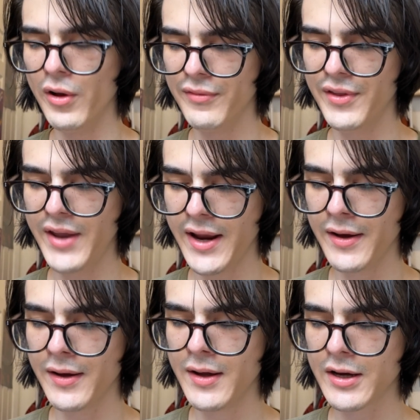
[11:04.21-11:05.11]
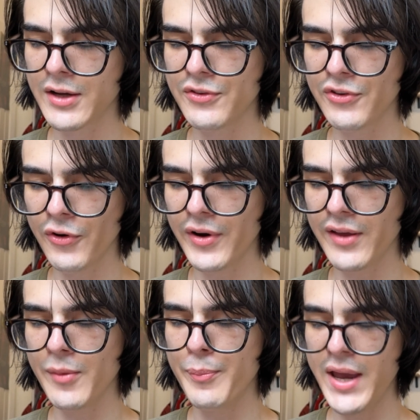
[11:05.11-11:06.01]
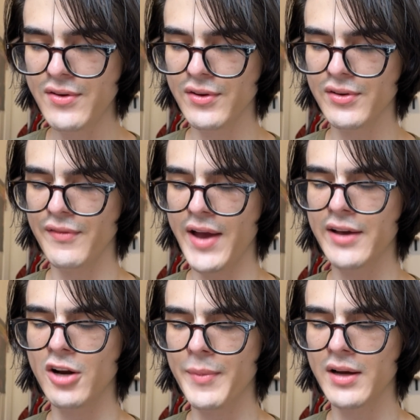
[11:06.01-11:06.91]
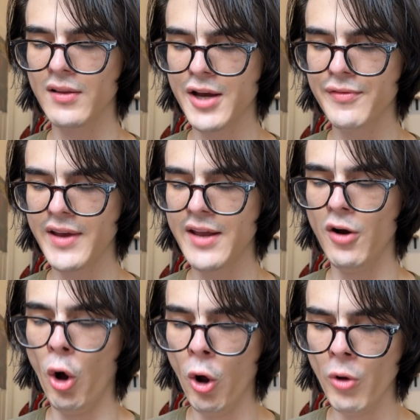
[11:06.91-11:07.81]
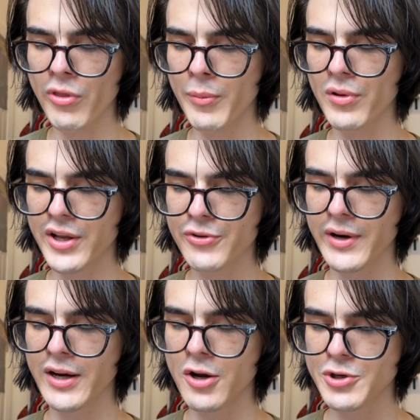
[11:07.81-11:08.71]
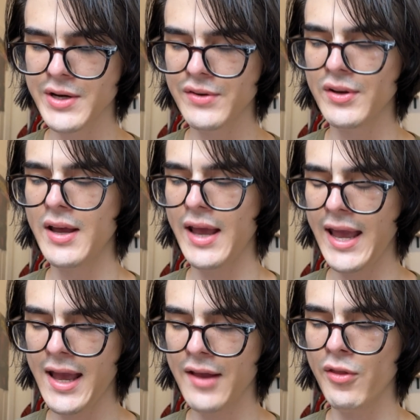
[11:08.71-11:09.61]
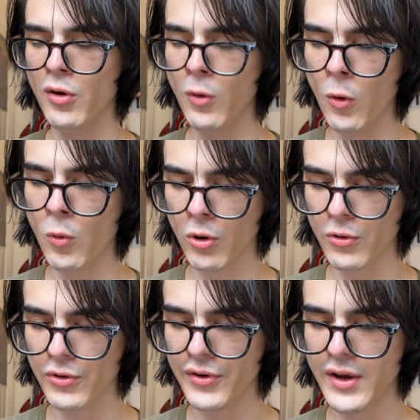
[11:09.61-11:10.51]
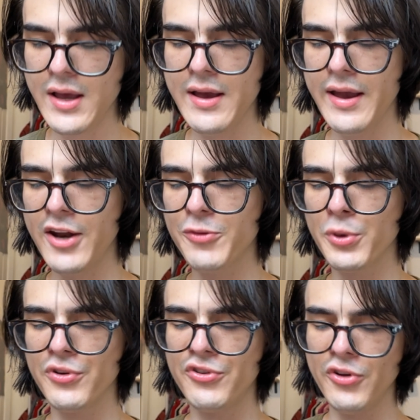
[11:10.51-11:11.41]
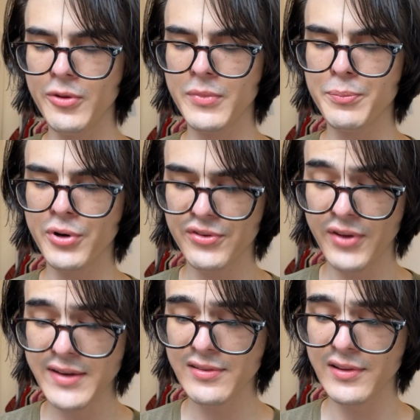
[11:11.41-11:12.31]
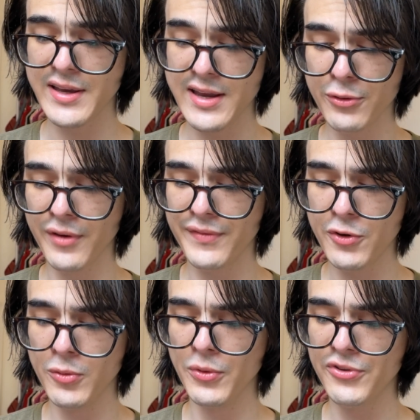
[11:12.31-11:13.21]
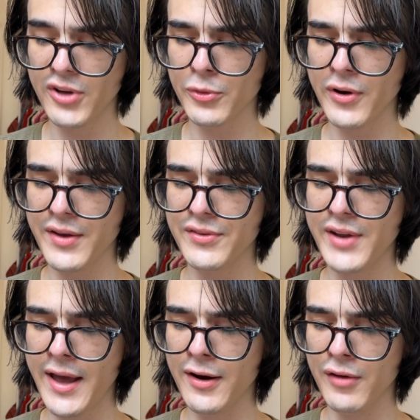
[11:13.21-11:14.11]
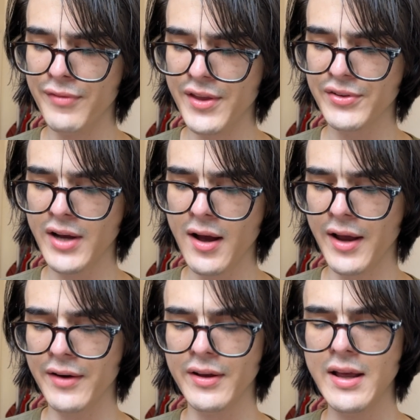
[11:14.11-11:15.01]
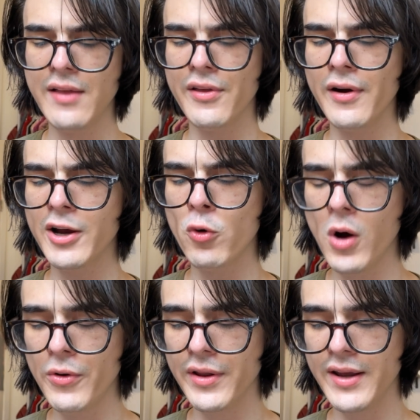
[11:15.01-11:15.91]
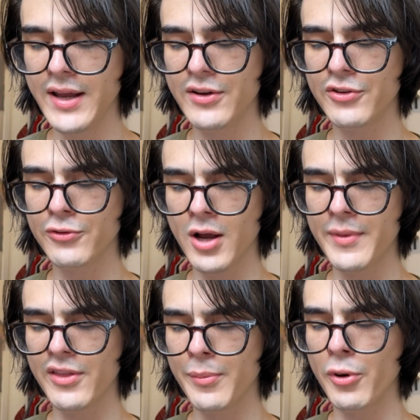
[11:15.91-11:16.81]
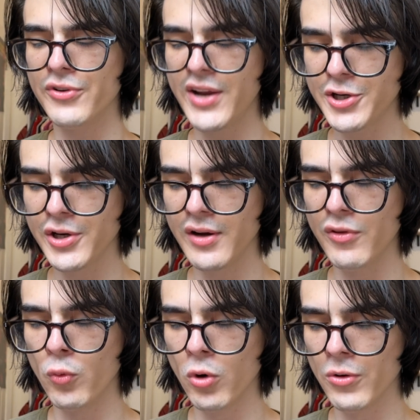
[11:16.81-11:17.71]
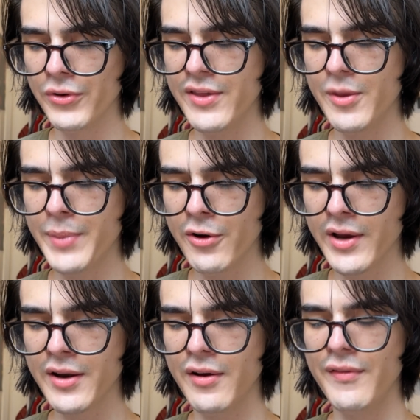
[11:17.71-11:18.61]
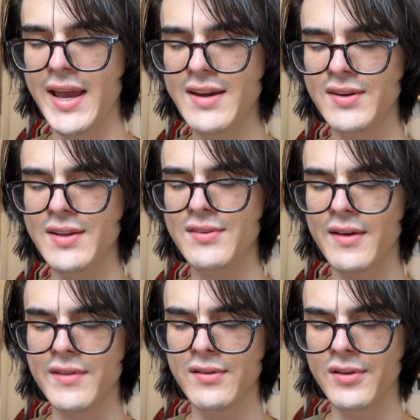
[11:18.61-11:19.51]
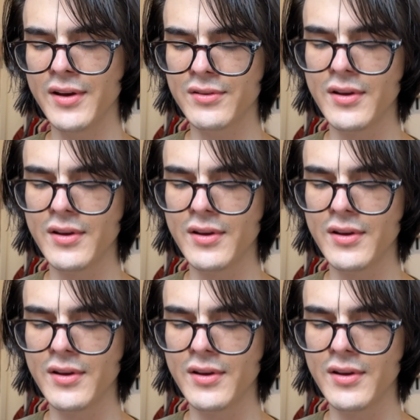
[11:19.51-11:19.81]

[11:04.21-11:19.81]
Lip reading: of the data concerning the basis of economic life in all the belligerent countries and the whole world. It is precisely irrefutable summarized data of this kind that I quoted in describing the partition of the world in the period of 1876